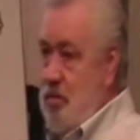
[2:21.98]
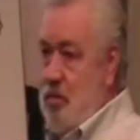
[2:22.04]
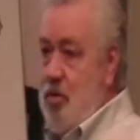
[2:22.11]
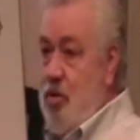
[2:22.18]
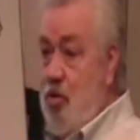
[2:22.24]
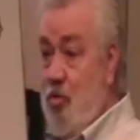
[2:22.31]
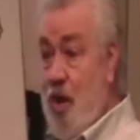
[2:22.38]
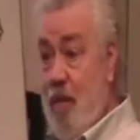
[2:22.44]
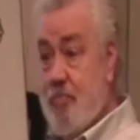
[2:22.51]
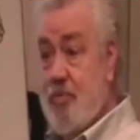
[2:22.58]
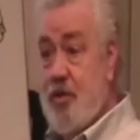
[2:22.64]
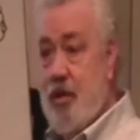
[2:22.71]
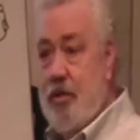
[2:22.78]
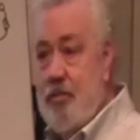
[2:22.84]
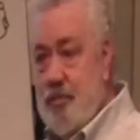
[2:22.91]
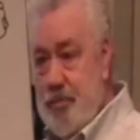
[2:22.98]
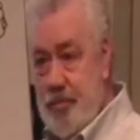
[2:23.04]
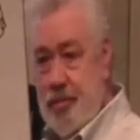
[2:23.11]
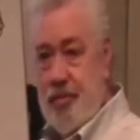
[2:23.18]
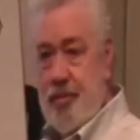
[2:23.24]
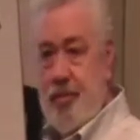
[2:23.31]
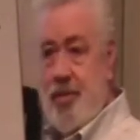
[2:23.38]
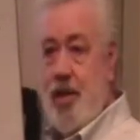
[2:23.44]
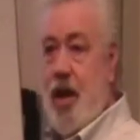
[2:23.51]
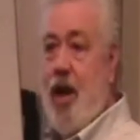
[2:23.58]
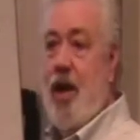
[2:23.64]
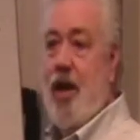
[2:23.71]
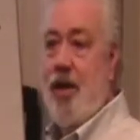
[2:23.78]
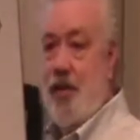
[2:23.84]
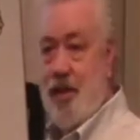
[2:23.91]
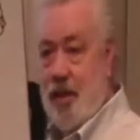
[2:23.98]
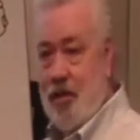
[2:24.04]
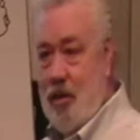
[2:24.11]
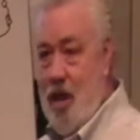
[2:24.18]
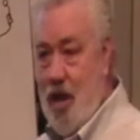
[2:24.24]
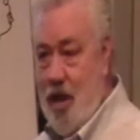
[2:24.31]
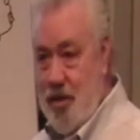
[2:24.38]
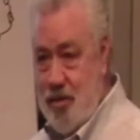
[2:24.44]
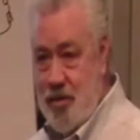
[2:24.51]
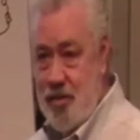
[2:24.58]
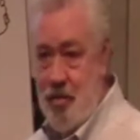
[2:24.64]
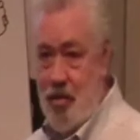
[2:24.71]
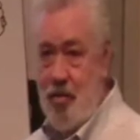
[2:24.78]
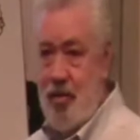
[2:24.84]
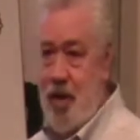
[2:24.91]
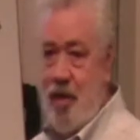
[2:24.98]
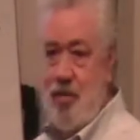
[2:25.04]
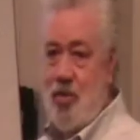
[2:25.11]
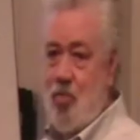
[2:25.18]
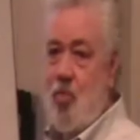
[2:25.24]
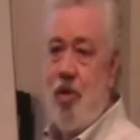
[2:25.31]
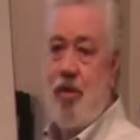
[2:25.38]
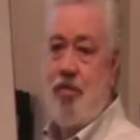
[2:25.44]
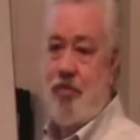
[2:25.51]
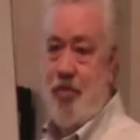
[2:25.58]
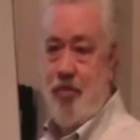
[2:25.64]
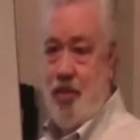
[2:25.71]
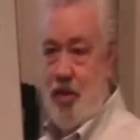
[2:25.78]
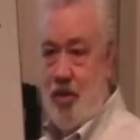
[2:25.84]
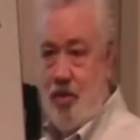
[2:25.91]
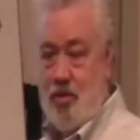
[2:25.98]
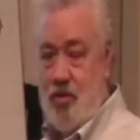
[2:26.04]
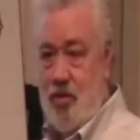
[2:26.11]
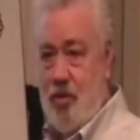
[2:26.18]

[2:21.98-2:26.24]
corrupt, die, get lost, all kinds of wonderful things,